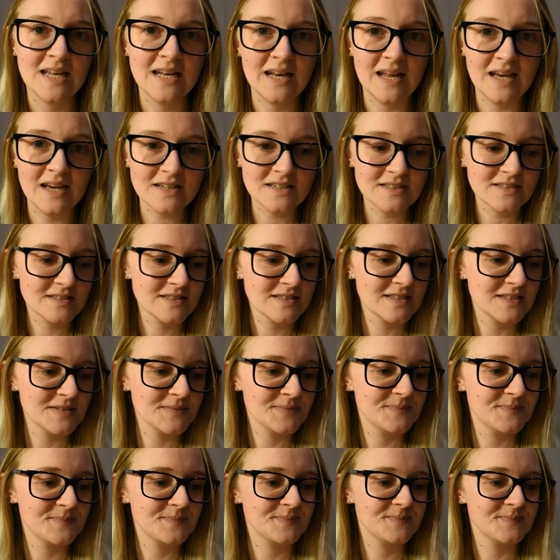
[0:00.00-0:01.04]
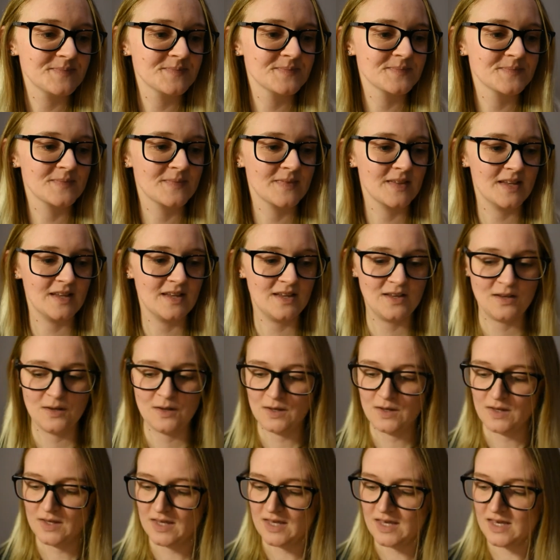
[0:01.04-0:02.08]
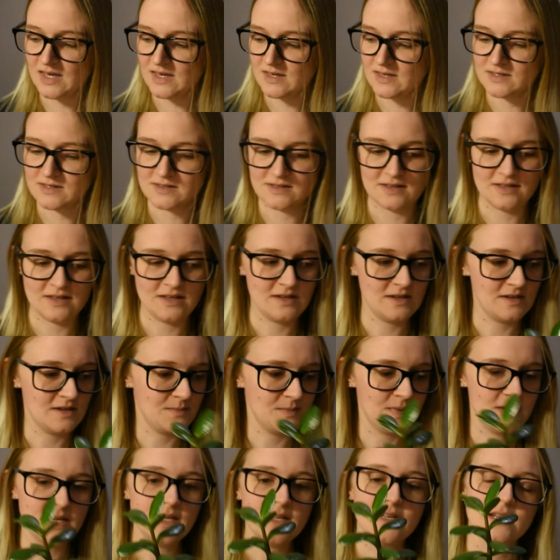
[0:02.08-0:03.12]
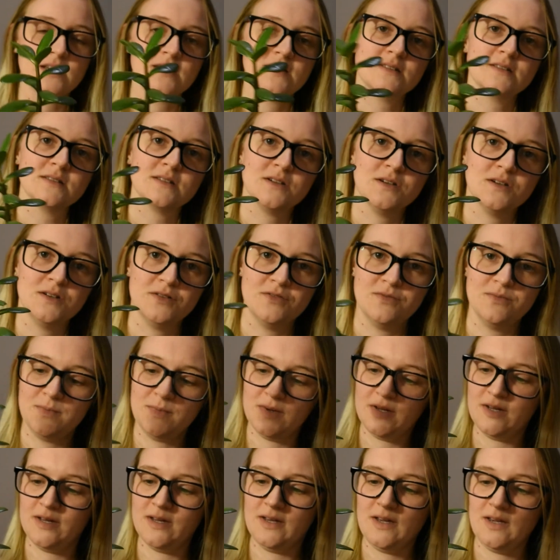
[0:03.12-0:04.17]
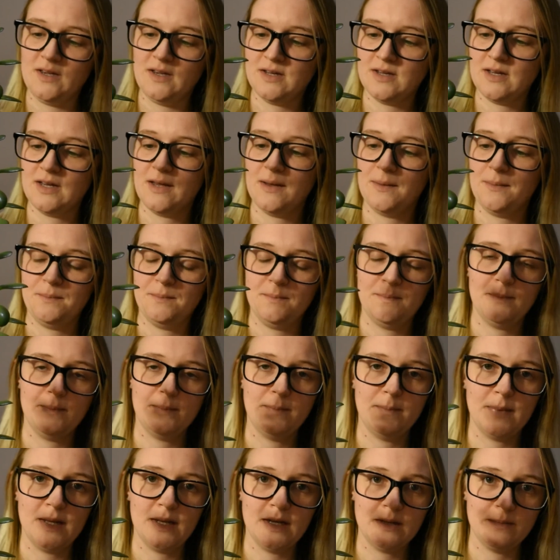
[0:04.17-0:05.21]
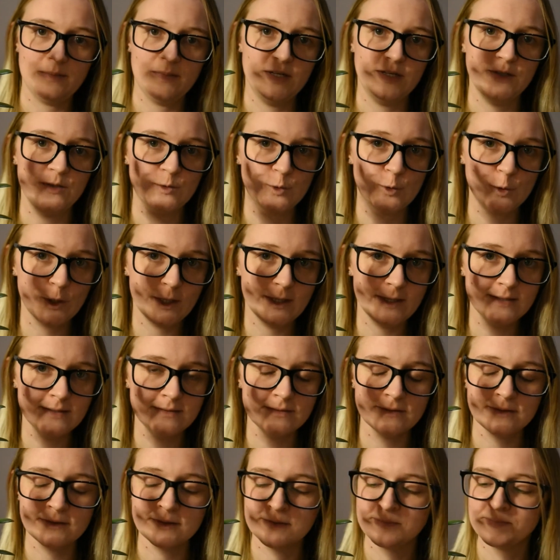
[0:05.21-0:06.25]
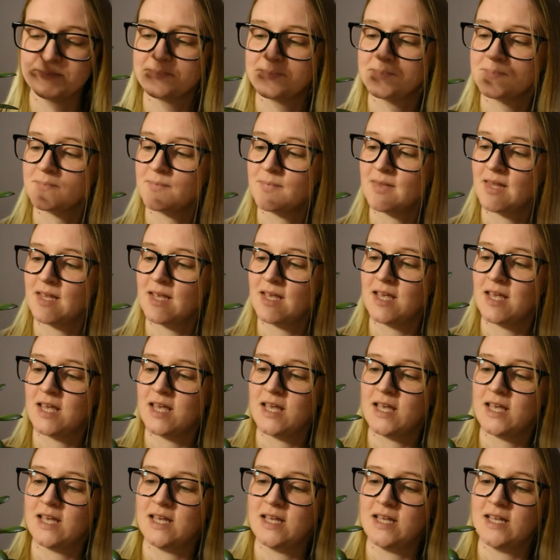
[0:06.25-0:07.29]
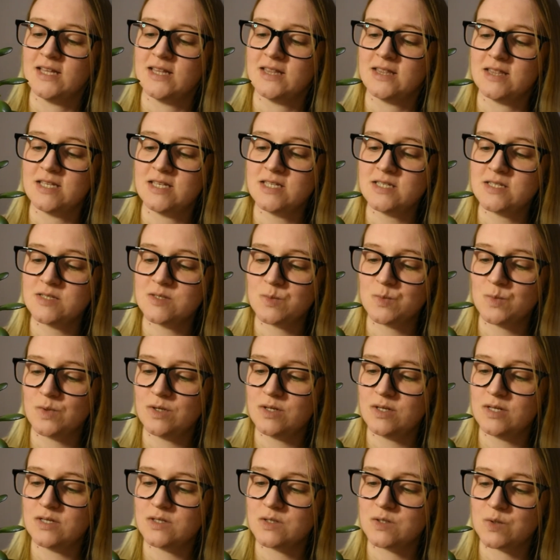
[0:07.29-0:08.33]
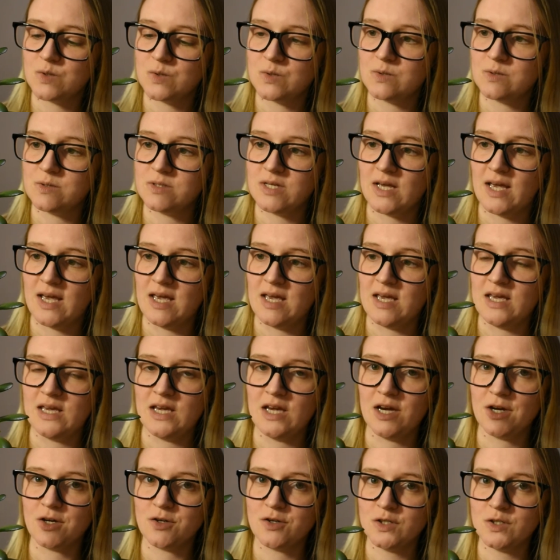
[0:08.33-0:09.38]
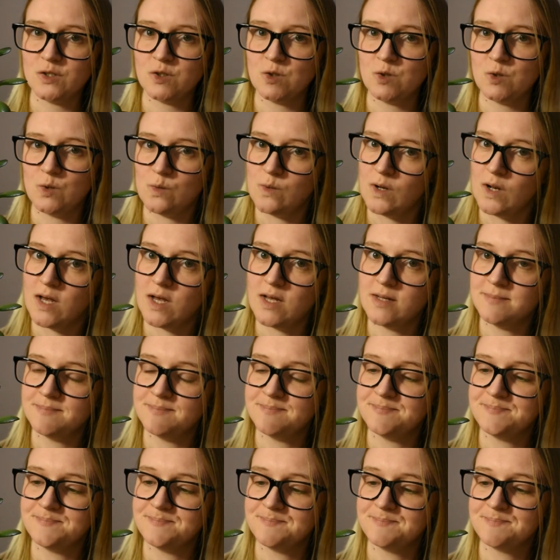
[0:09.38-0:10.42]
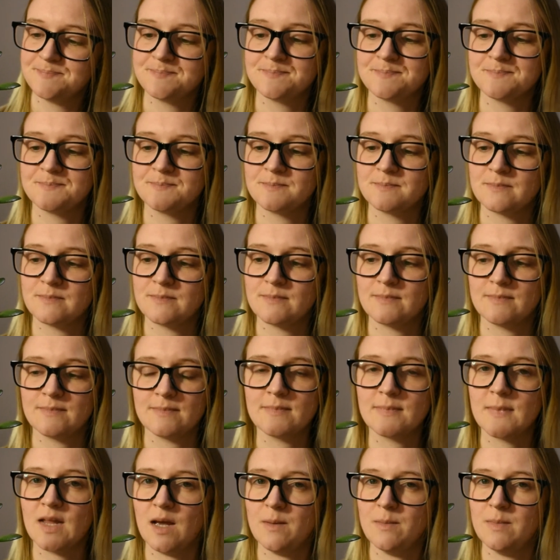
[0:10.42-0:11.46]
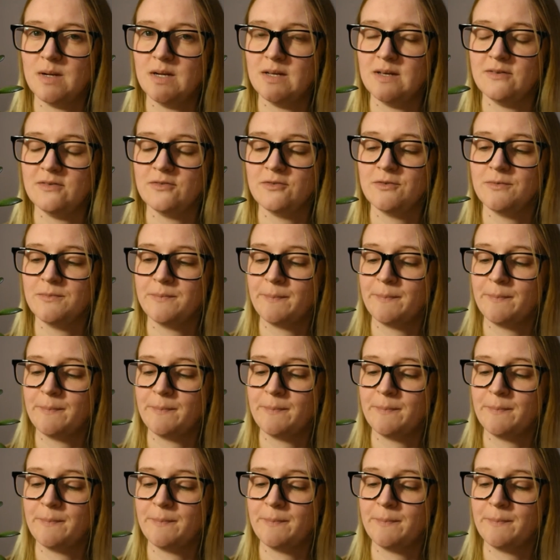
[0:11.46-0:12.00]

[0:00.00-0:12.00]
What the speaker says: next is the beginnings of my many succulents. This one is called a crassula, I believe.